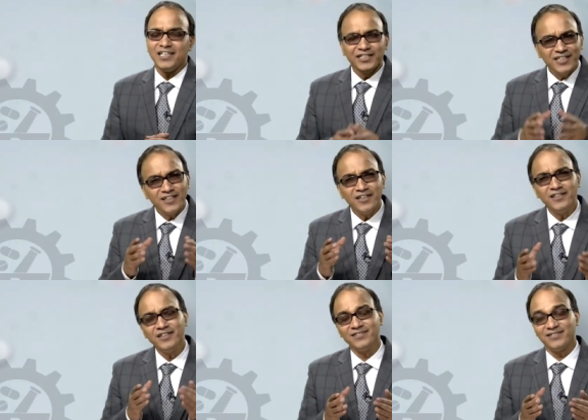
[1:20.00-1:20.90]
Dear
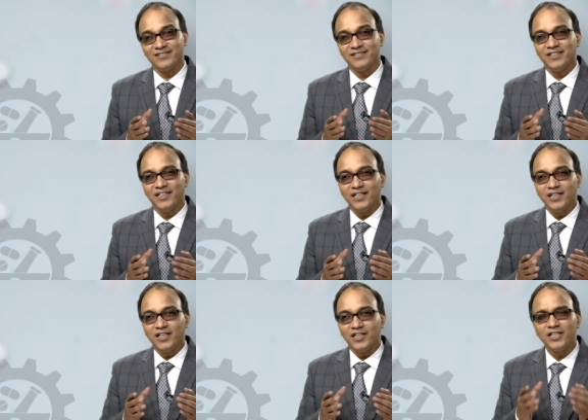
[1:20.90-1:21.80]
learners,
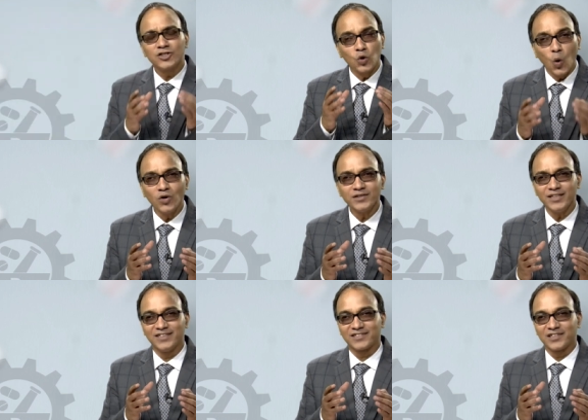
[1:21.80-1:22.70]
this course
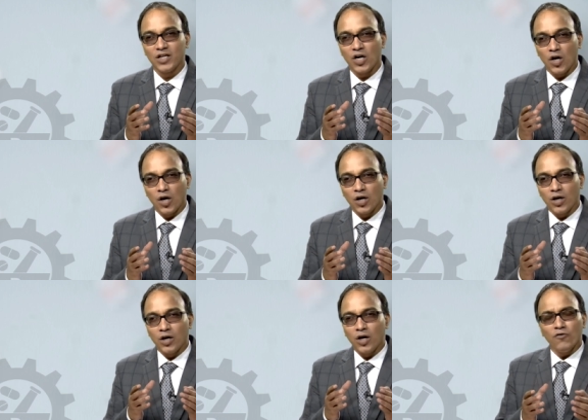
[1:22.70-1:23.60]
is
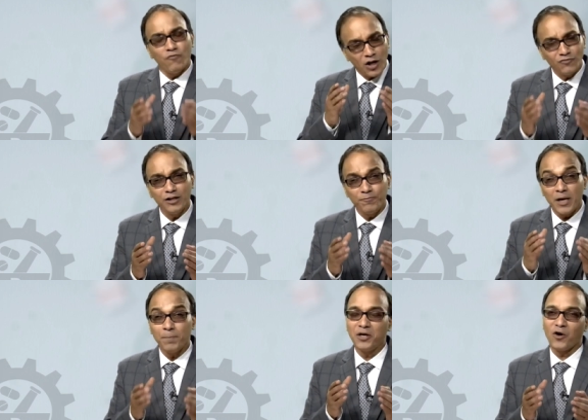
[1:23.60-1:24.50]
one of the
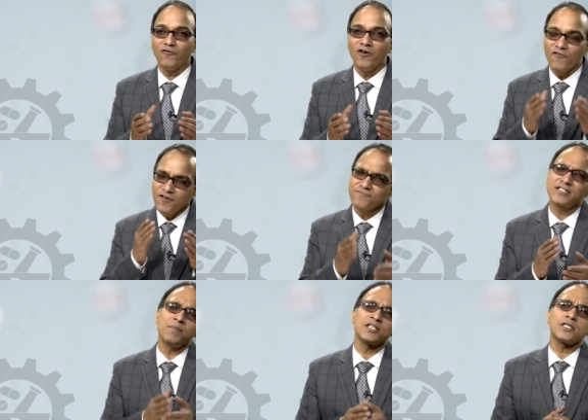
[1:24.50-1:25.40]
paper of 5th
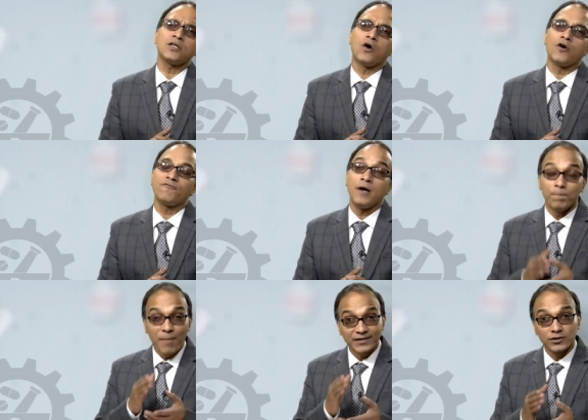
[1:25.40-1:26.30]
semester of
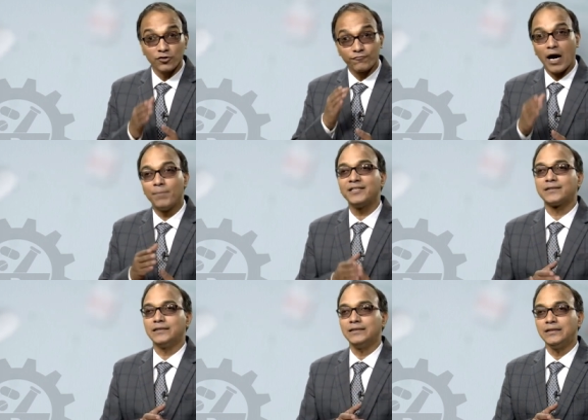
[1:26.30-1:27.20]
Bachelor of
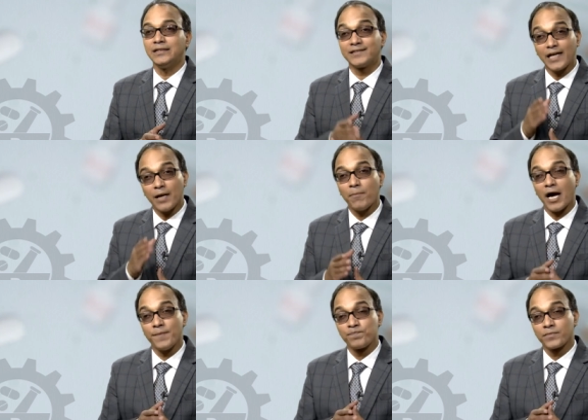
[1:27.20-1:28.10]
Pharmacy
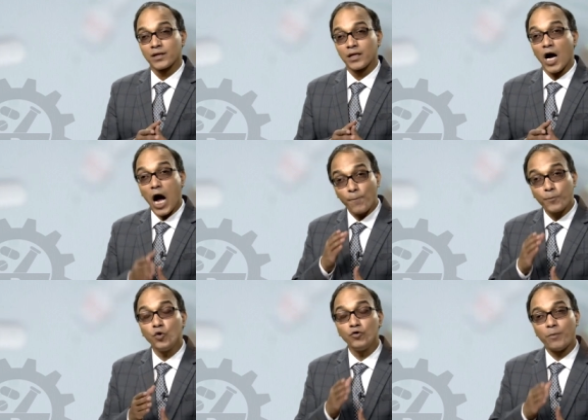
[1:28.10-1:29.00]
syllabi
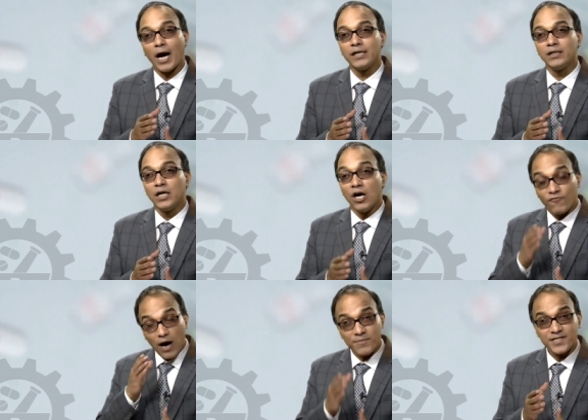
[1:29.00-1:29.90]
approved by
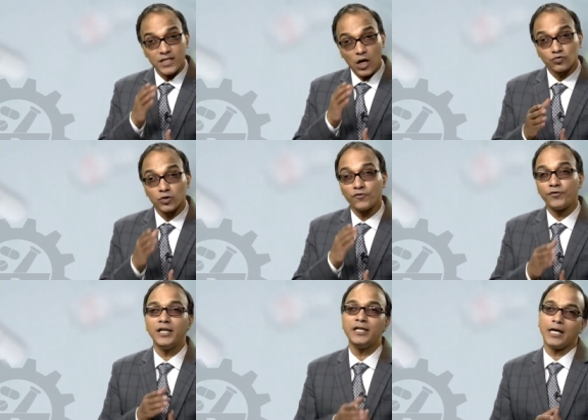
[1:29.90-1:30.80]
Pharmacy Council
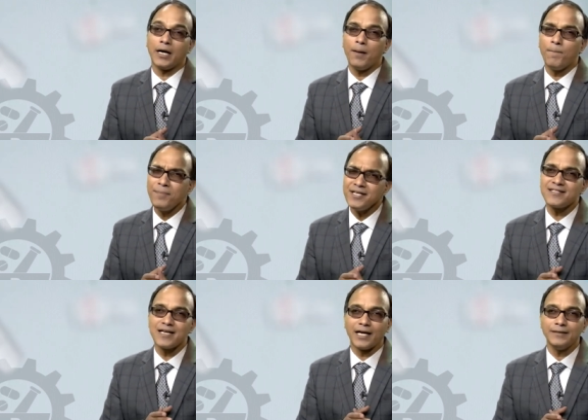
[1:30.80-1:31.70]
of India
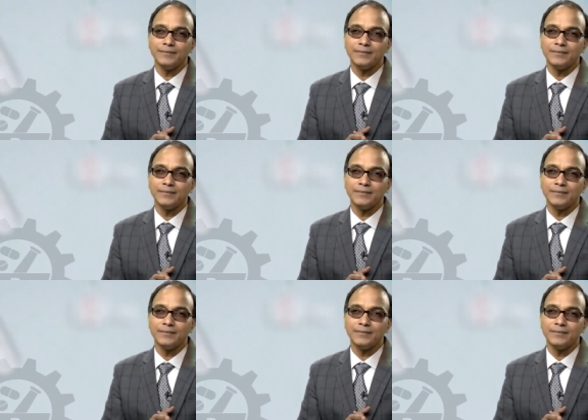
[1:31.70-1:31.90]
PCI